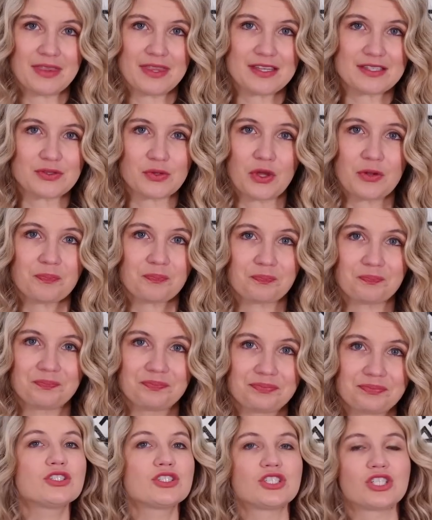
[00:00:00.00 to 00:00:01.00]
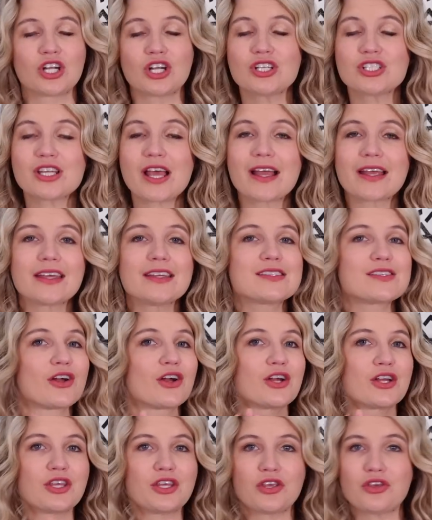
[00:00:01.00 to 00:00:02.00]
in this one. Shirt jackets
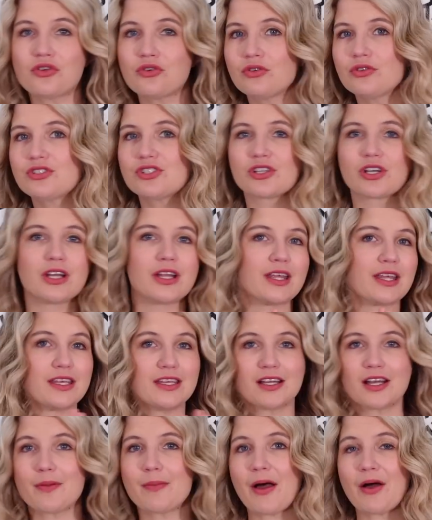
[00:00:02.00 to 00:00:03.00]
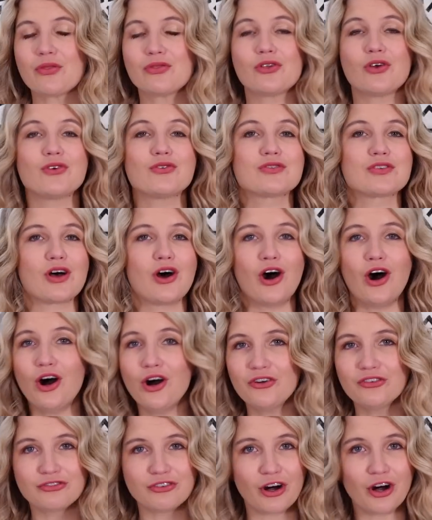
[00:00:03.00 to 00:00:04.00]
are huge. You're gonna hear about those
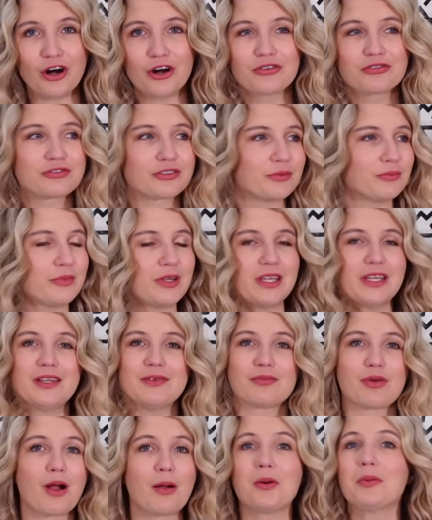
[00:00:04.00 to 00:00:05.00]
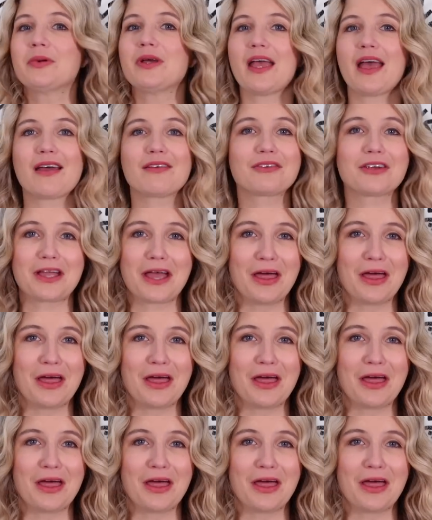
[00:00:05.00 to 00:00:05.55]
all fall from me and probably every